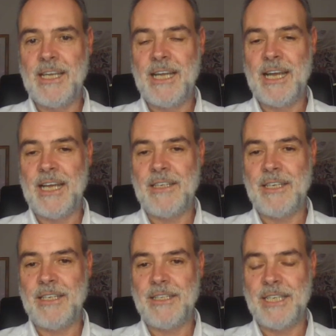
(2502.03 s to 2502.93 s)
And
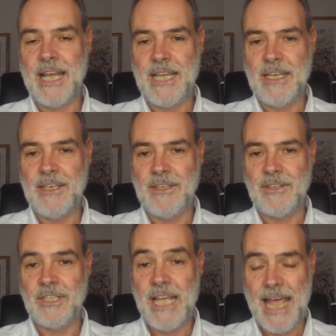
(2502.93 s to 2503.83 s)
it has
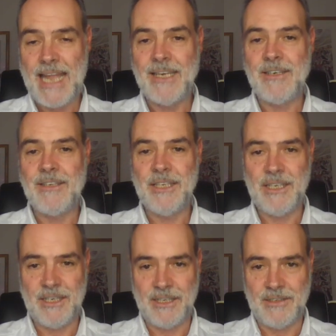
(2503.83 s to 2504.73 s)
taken 10
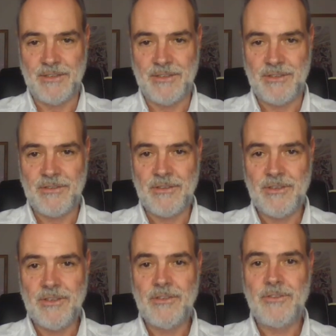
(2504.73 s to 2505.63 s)
years
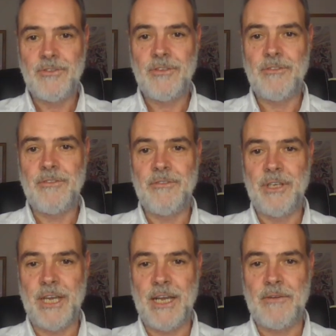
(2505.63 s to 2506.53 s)
to
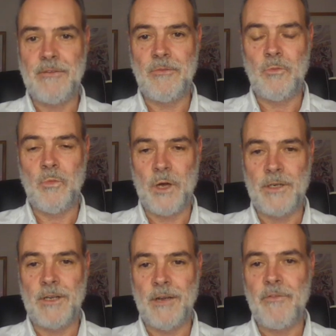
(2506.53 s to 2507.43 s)
get
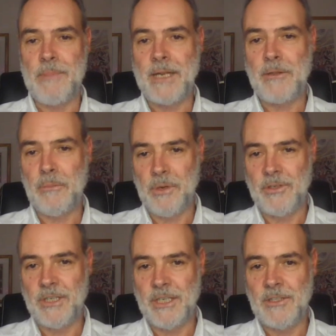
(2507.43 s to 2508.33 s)
one governmental
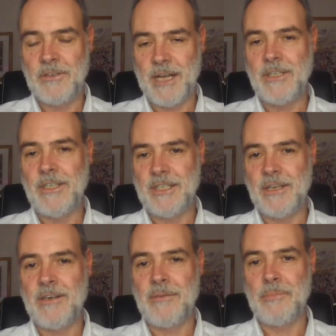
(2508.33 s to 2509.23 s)
body to actually
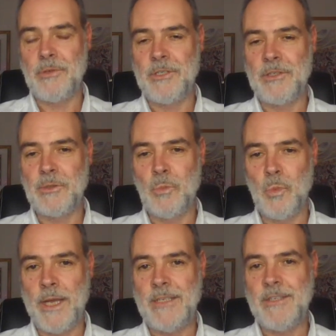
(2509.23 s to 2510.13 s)
start putting some
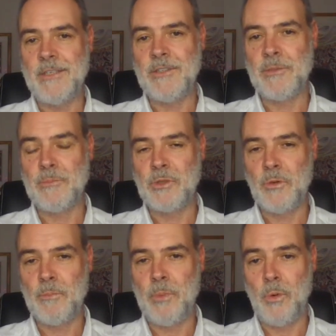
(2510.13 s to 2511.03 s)
weight and some
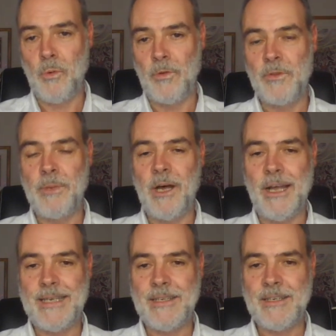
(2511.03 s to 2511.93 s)
support
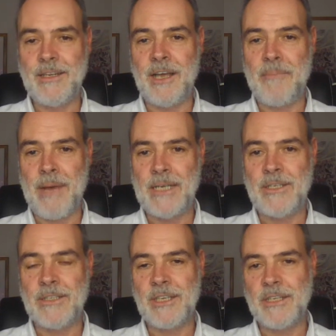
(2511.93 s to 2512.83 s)
behind it. And I
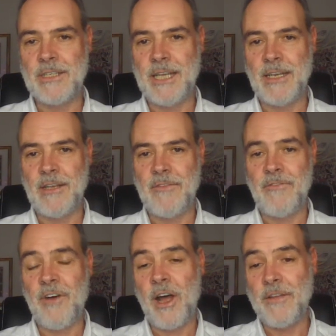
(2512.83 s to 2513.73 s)
imagine it's going to take another
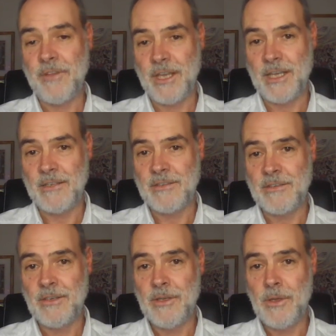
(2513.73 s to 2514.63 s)
five years
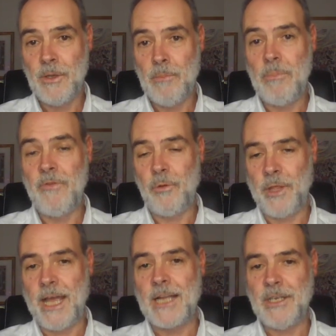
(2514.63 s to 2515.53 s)
before
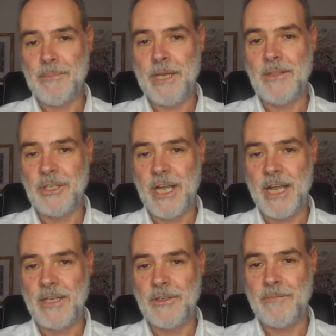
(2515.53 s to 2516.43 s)
they actually make the
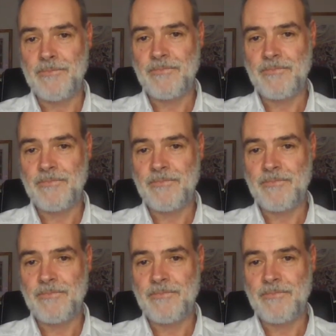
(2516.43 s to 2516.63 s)
change.